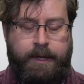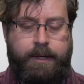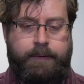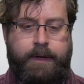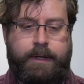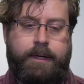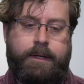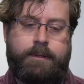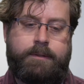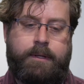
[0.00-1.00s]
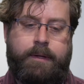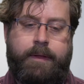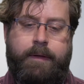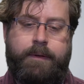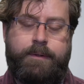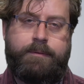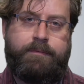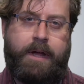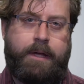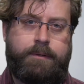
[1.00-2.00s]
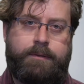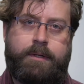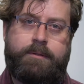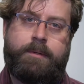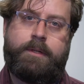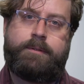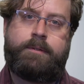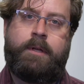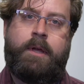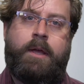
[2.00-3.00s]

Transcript: in that case? And those are value judgments.